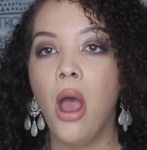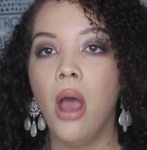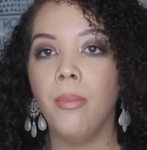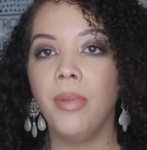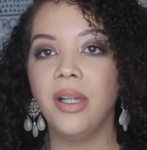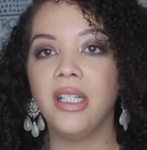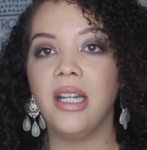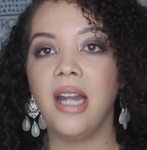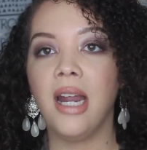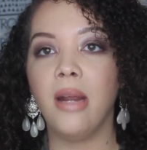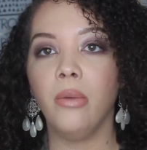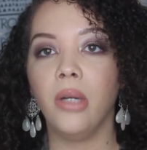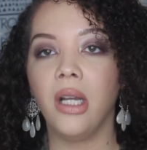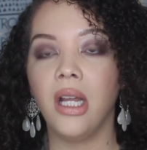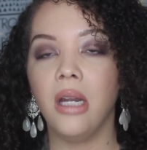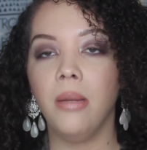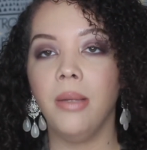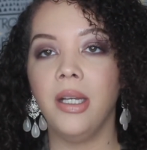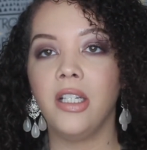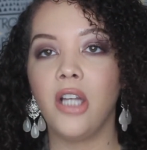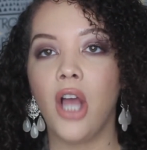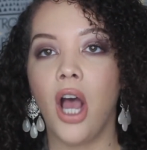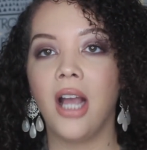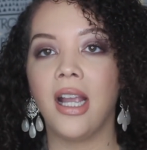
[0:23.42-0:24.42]
But today we're going to
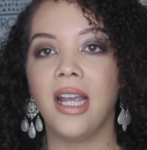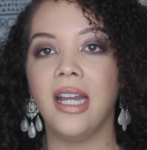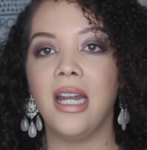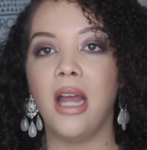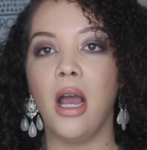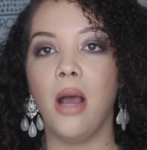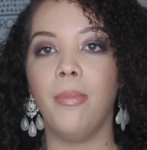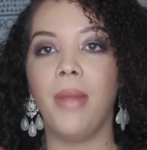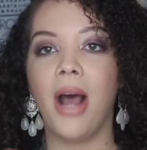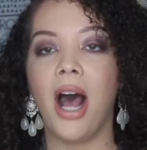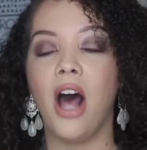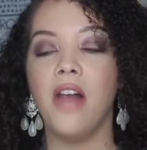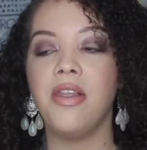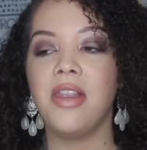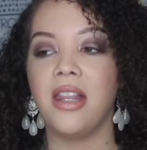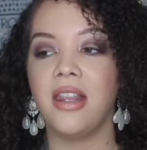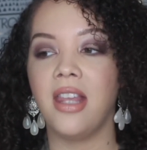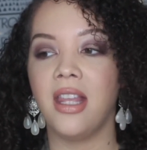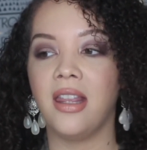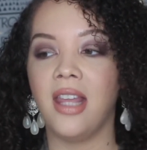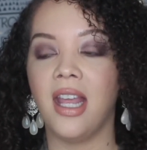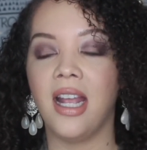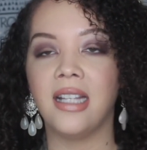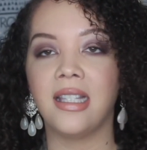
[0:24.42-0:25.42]
be talking about
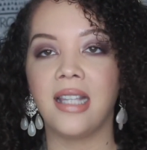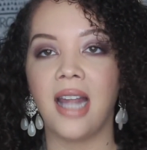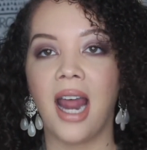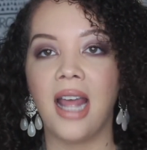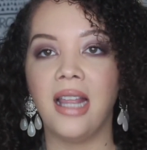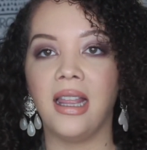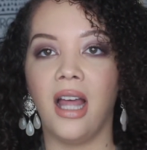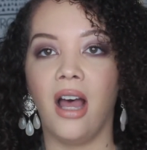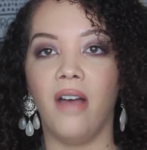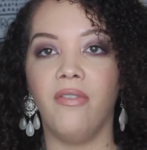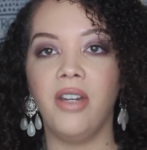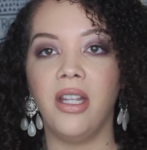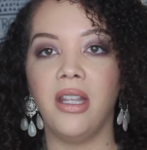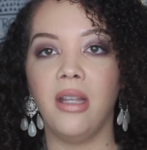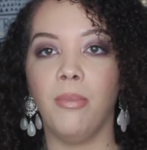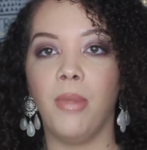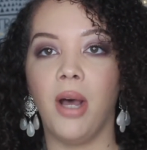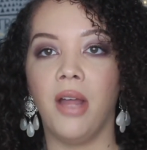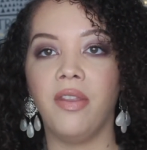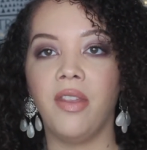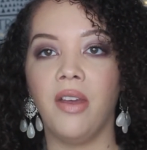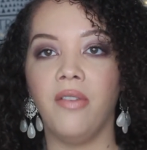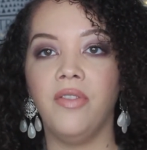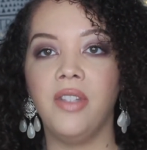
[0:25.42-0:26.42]
the things that I loved in the
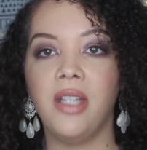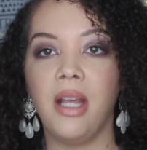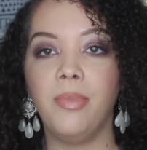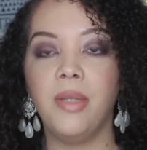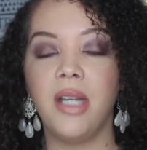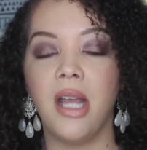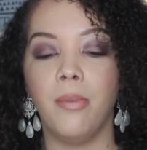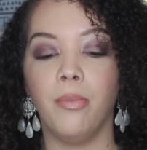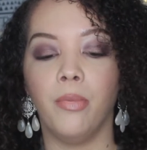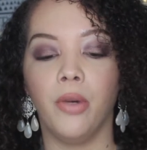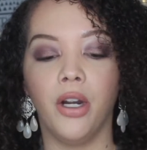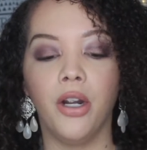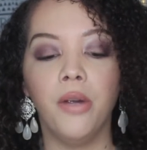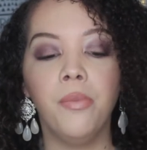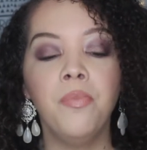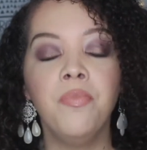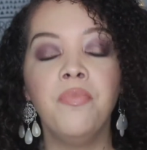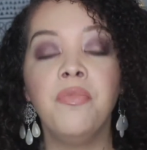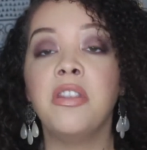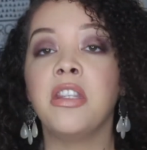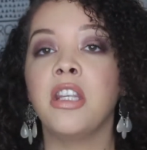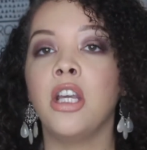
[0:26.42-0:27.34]
month of September.